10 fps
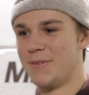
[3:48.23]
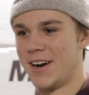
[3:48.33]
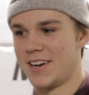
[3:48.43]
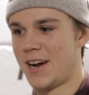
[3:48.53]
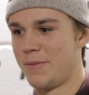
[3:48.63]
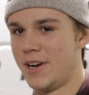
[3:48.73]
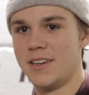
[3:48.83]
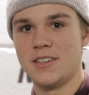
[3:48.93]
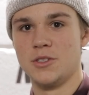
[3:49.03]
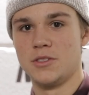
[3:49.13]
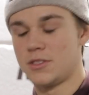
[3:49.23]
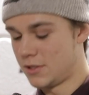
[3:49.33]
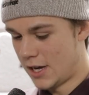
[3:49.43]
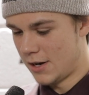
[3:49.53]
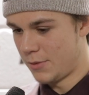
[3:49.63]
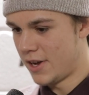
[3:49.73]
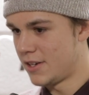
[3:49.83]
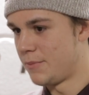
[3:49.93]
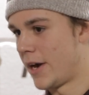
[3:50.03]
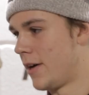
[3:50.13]
But I mean, it was uh, we had
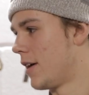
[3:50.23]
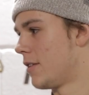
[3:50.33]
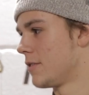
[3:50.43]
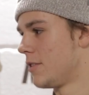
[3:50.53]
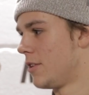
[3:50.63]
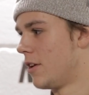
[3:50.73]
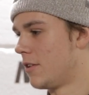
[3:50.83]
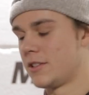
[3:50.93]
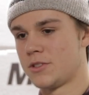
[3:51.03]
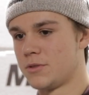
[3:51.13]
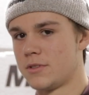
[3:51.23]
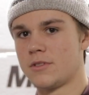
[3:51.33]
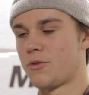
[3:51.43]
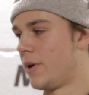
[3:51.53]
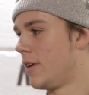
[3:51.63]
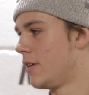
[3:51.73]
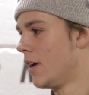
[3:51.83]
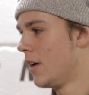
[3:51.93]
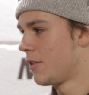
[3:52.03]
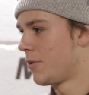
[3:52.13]
been bear down. You know, this street.
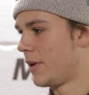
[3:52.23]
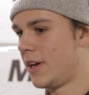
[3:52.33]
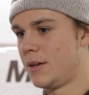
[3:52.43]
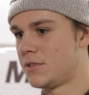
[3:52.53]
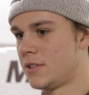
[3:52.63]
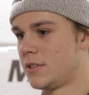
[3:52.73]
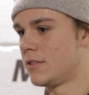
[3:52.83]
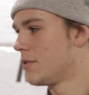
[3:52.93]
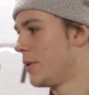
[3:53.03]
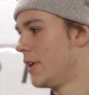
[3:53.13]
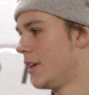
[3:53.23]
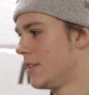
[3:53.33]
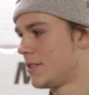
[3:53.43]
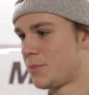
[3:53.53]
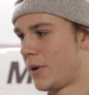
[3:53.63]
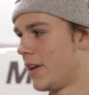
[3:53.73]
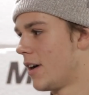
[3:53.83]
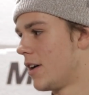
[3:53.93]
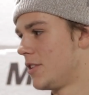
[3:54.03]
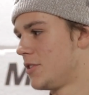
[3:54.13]
three three games in three days is pretty
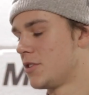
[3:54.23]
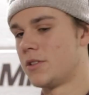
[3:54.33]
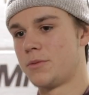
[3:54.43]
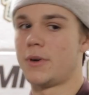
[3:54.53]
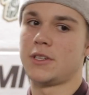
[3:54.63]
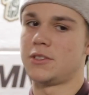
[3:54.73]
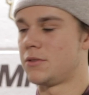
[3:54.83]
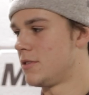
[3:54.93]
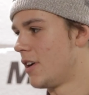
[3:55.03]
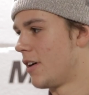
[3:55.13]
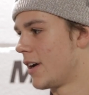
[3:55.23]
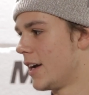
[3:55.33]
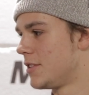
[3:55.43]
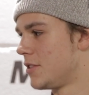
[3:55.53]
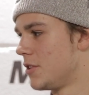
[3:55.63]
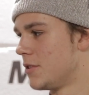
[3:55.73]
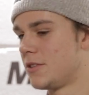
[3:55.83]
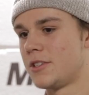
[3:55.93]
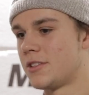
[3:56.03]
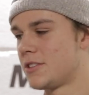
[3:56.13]
hard. So a bunch of young guys
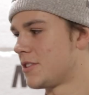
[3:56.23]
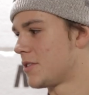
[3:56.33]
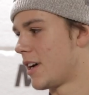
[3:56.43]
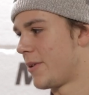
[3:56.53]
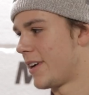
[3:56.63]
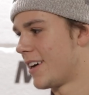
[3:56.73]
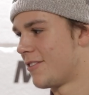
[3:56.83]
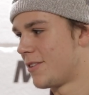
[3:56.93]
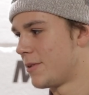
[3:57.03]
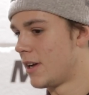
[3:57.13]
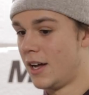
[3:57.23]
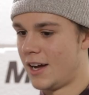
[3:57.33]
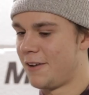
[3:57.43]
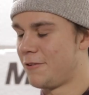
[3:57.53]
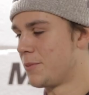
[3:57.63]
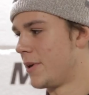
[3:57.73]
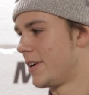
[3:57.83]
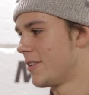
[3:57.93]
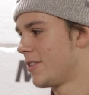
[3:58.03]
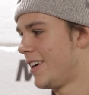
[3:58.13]
too, you know, just got to recover. I feel pretty
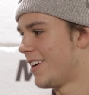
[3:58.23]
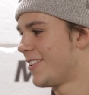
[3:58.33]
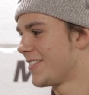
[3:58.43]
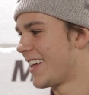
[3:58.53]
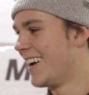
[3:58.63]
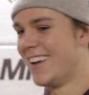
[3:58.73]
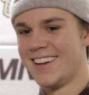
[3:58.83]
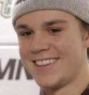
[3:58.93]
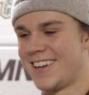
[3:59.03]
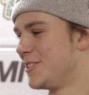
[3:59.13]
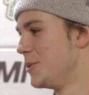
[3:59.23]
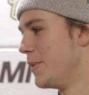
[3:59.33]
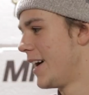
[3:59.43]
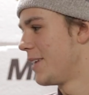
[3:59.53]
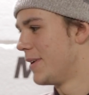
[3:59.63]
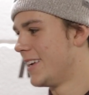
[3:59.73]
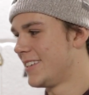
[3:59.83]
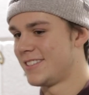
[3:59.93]
good right now. Not not too bad, but